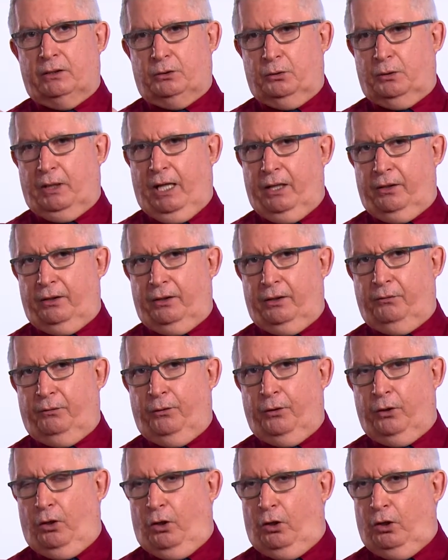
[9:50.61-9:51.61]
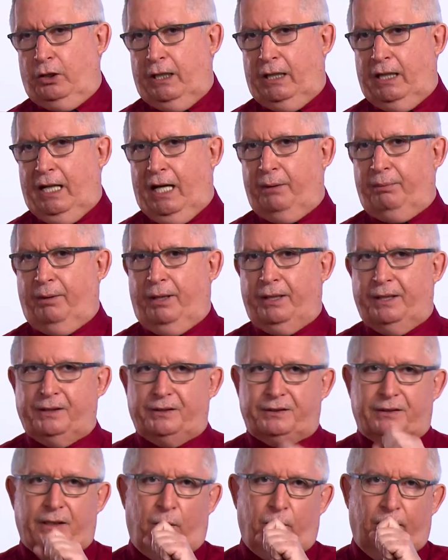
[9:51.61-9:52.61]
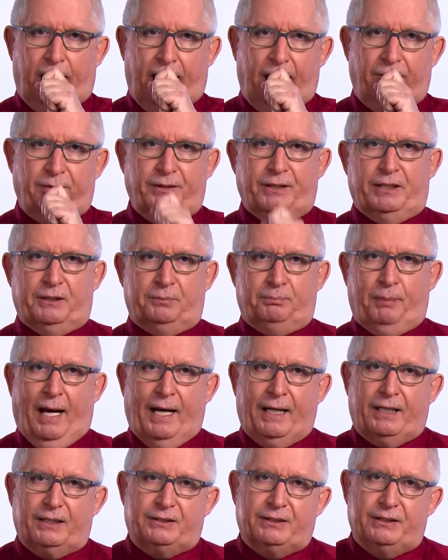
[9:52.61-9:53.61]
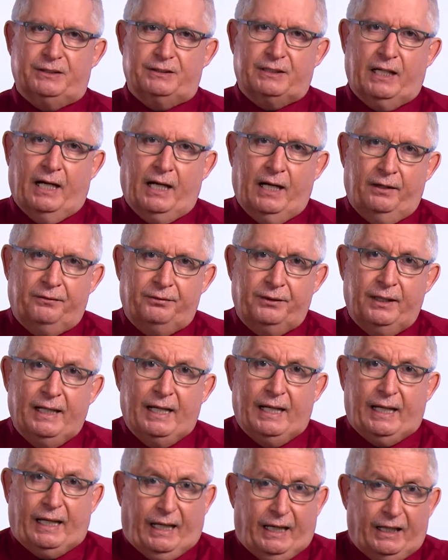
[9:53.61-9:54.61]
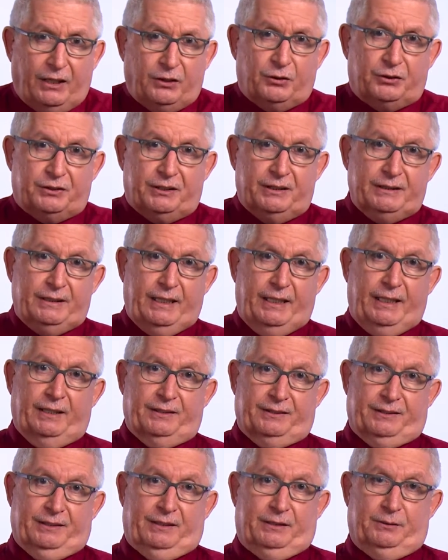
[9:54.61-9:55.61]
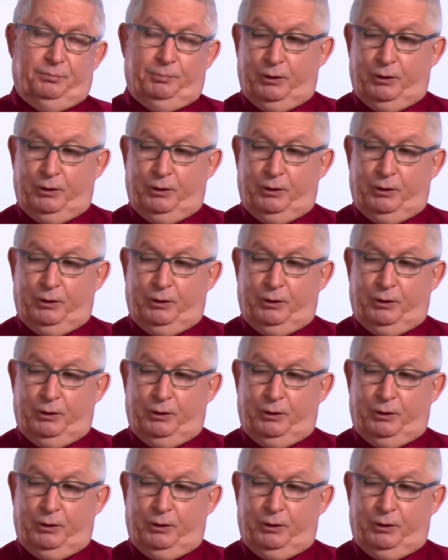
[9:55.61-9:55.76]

together for all the libraries that we have in these packages that have interesting data sets.